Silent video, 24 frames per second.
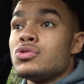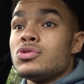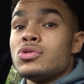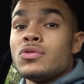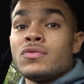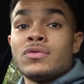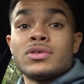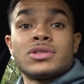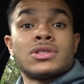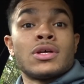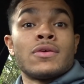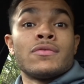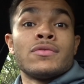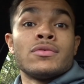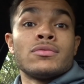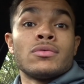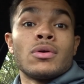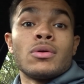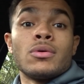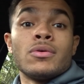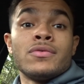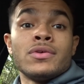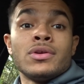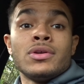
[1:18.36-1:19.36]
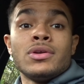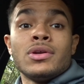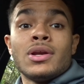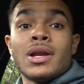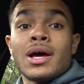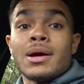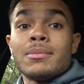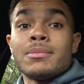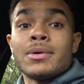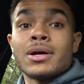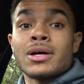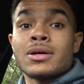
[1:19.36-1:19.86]
you've got something wrong with you and you
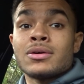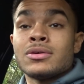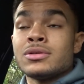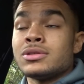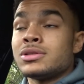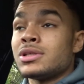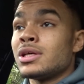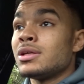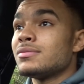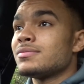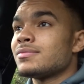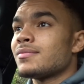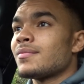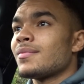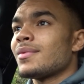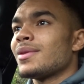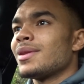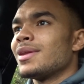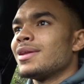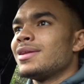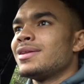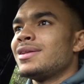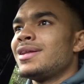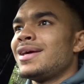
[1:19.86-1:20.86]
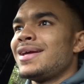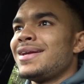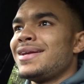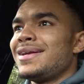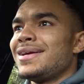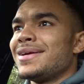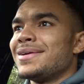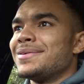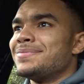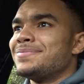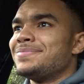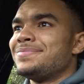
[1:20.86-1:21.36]
like my content, then
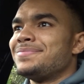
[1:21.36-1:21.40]
yeah,